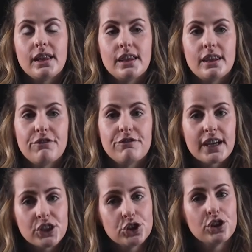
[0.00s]
the
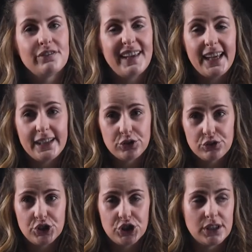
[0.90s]
function of
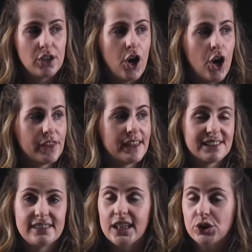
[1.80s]
estrogen on
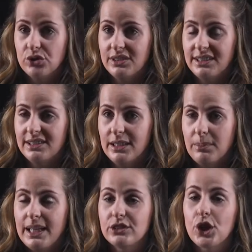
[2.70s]
this ductal
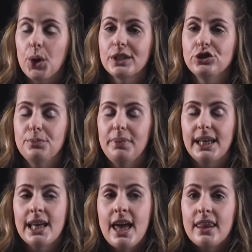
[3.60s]
system is going to
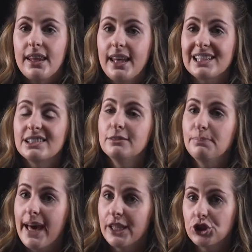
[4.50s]
be the
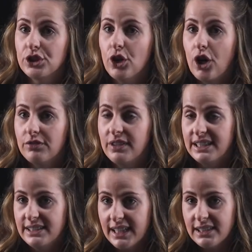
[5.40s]
expansion of the
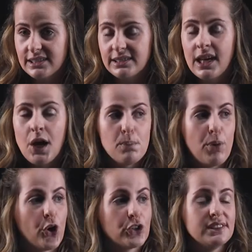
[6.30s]
ducts
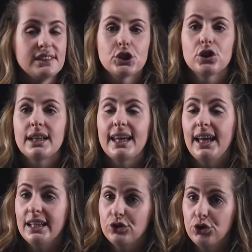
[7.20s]
posteriorly
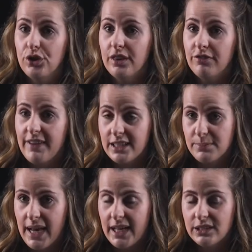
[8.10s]
into the fat
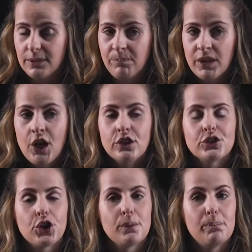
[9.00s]
pad.
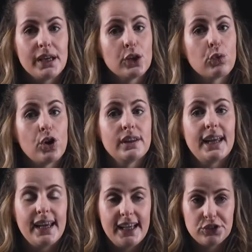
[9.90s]
So the big role
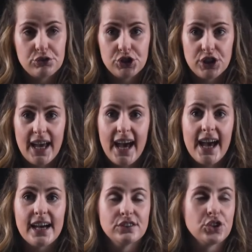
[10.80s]
that estrogen
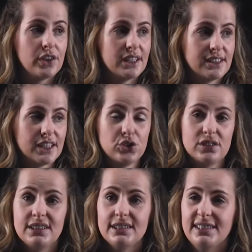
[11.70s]
has on the ductal
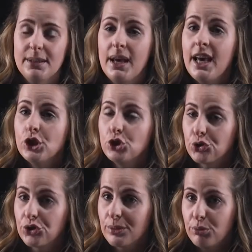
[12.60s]
system
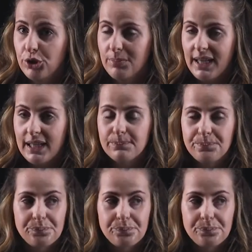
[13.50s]
during puberty